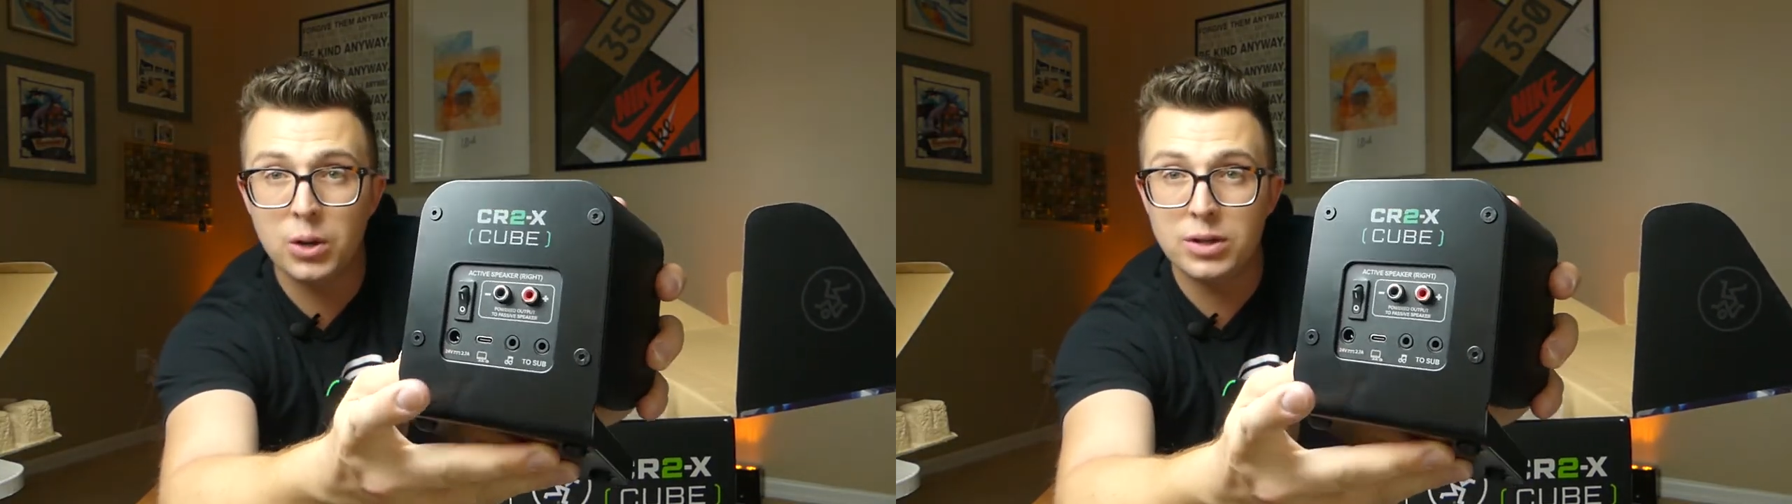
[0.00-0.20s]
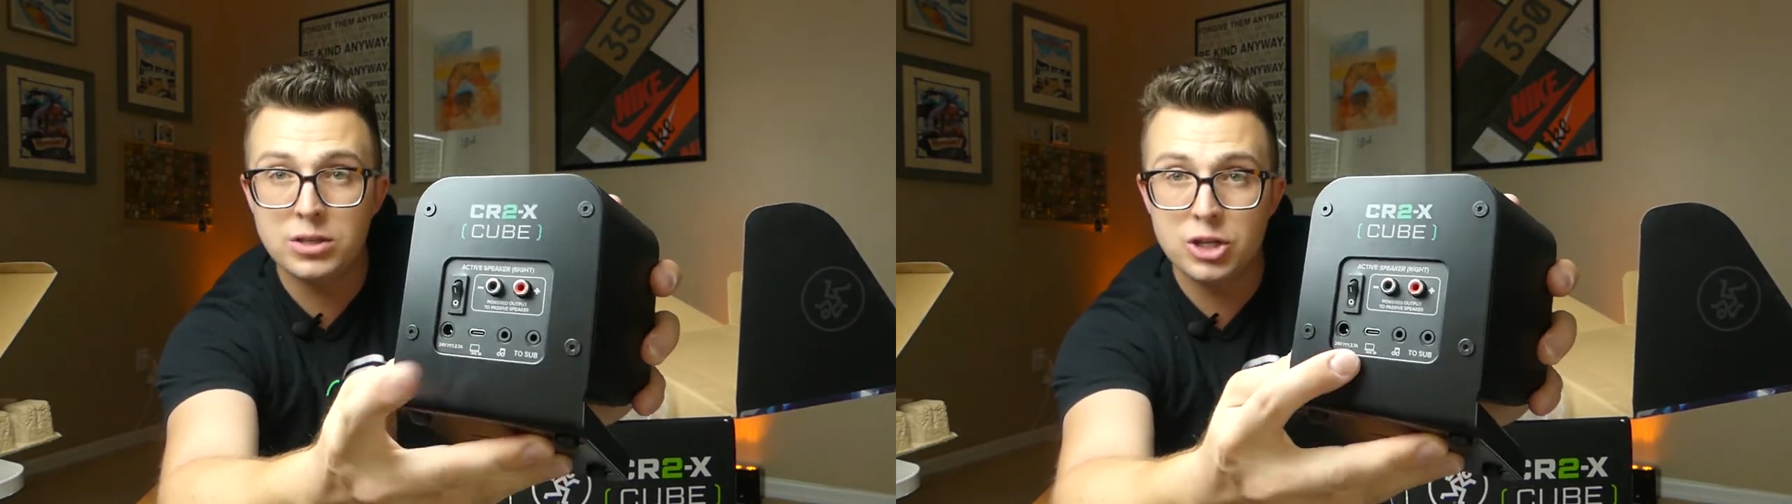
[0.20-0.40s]

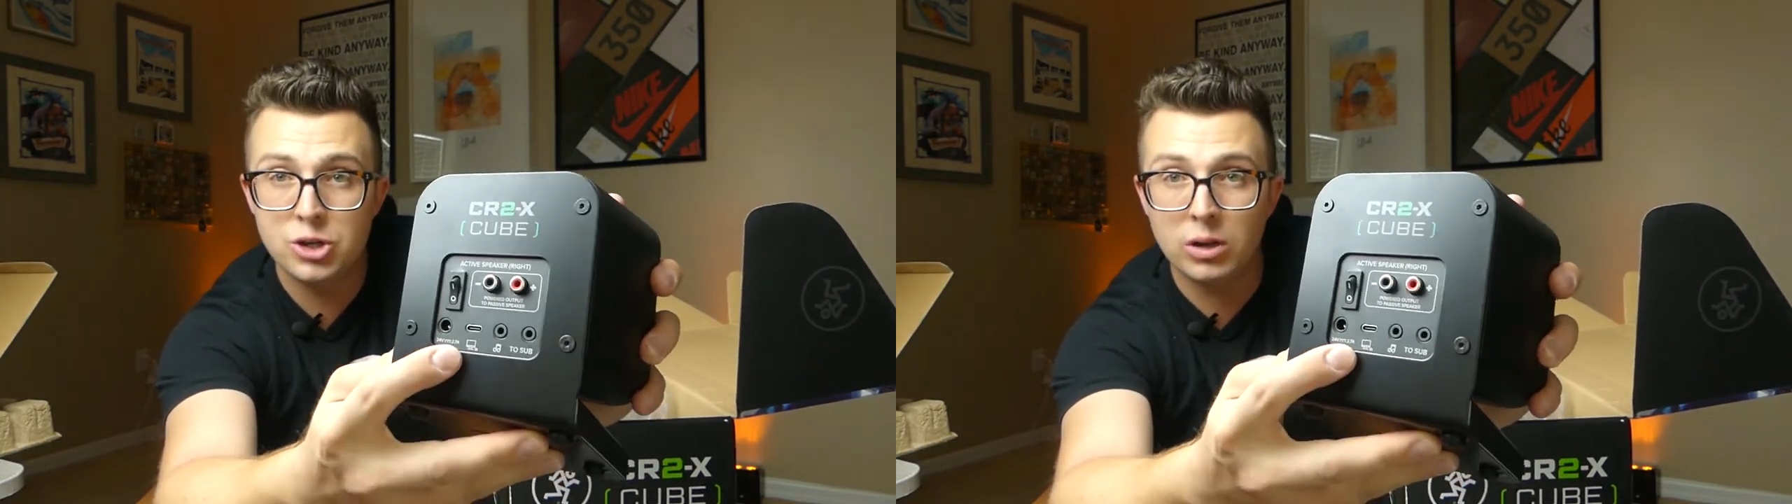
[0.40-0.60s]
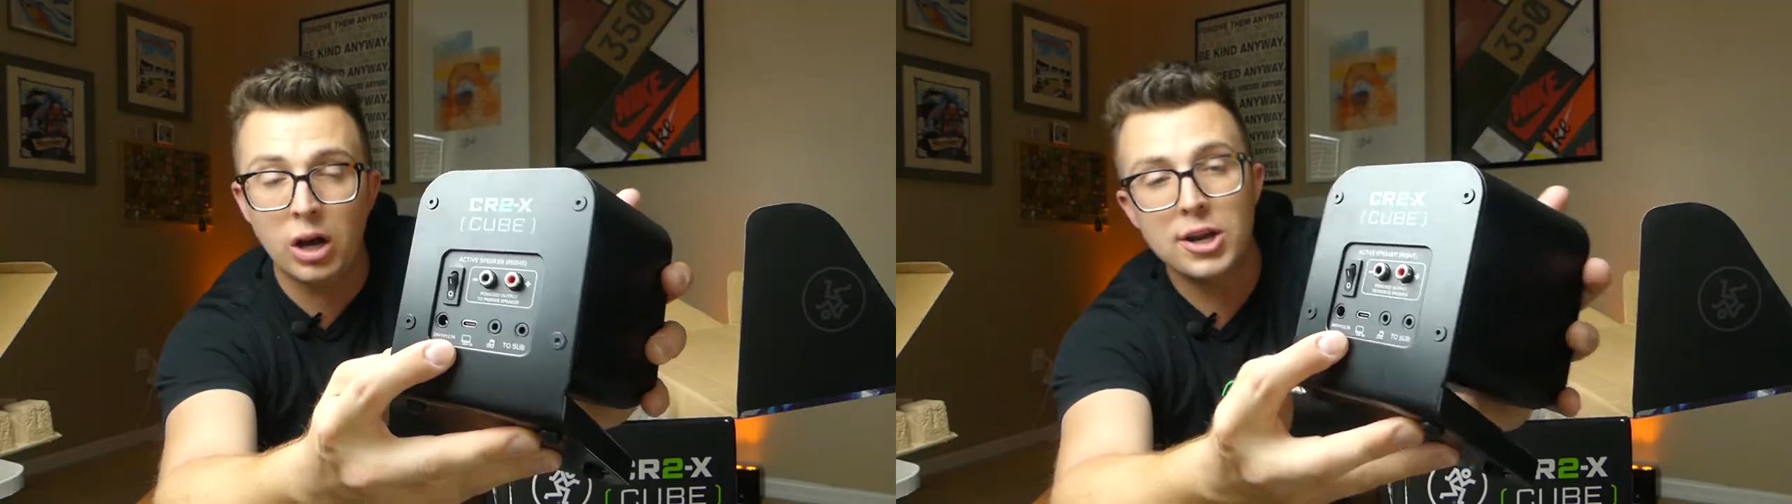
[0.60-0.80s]
go the
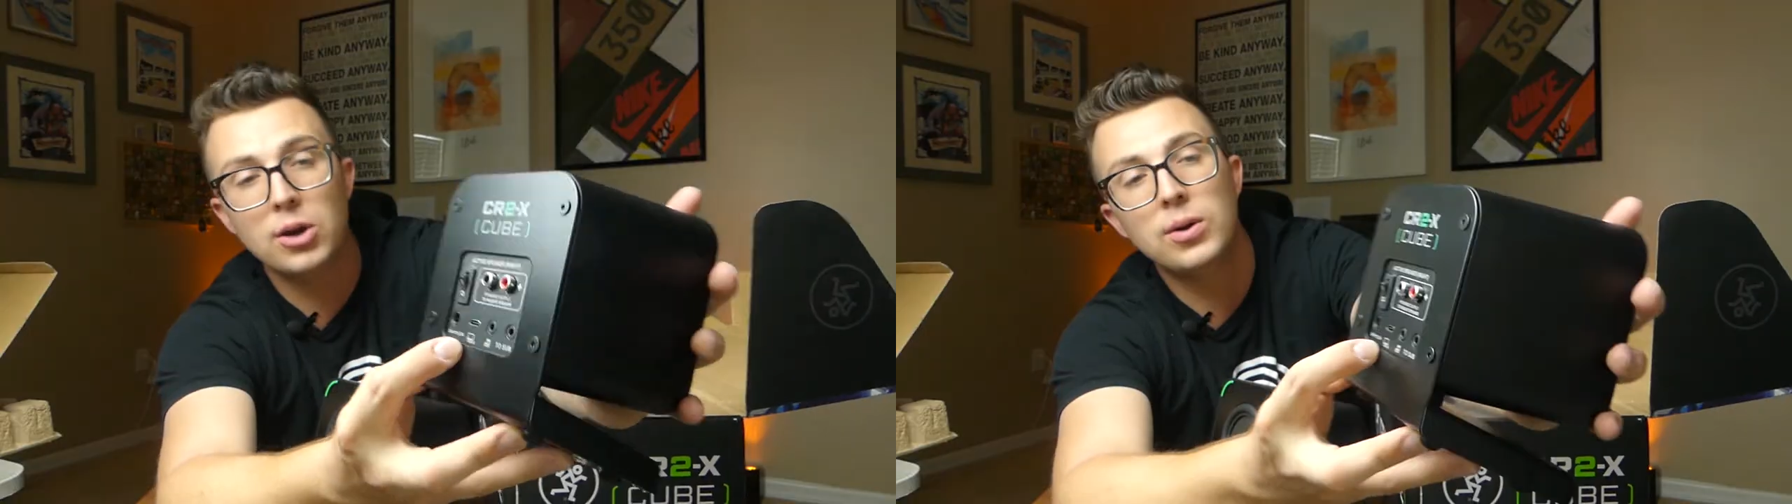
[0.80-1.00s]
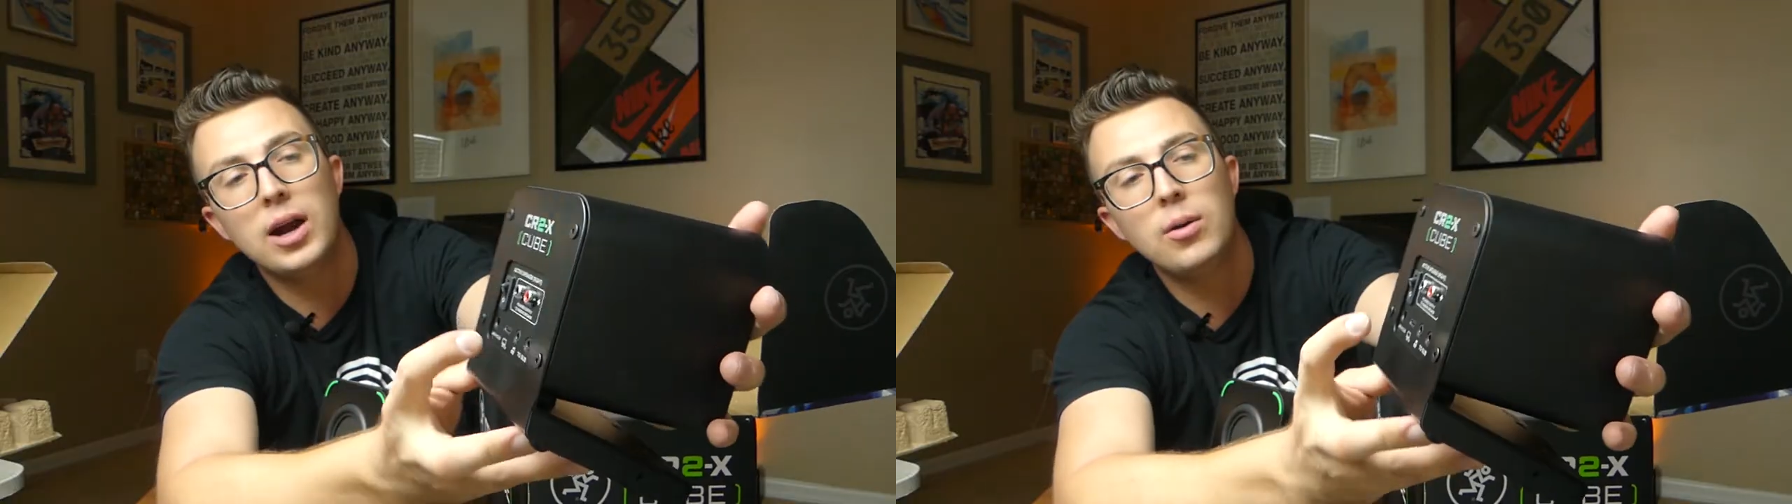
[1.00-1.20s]
digital
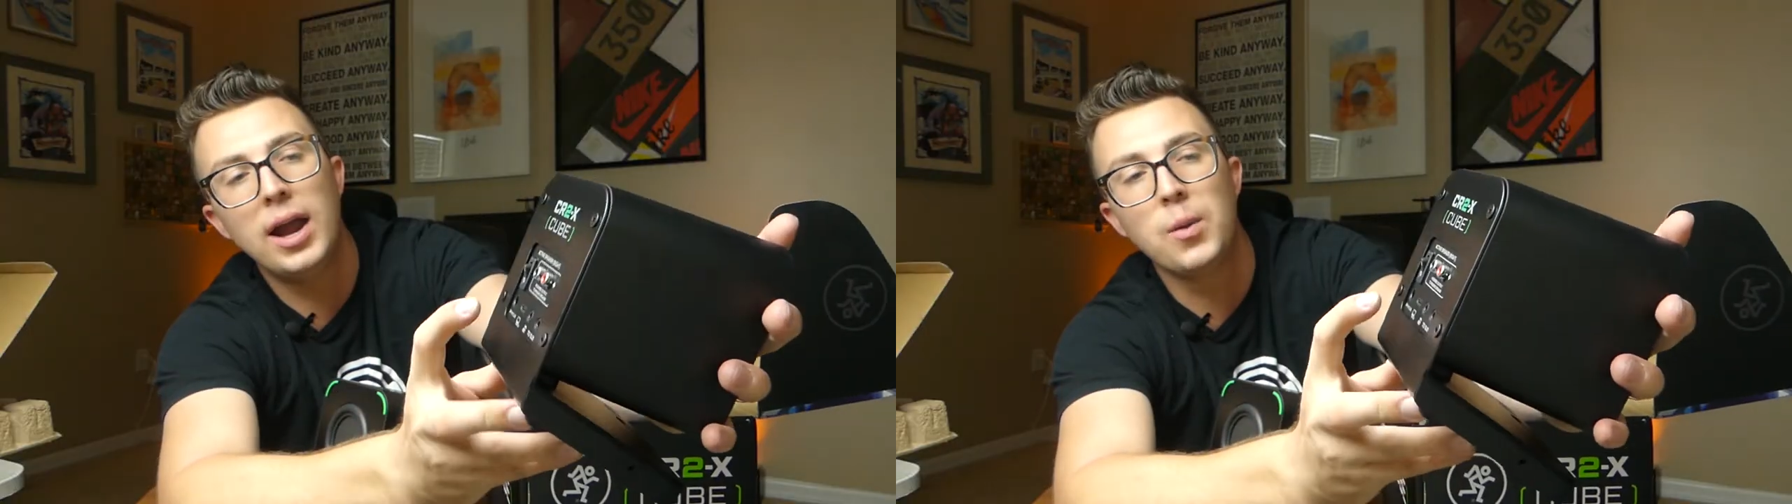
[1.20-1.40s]
audio route,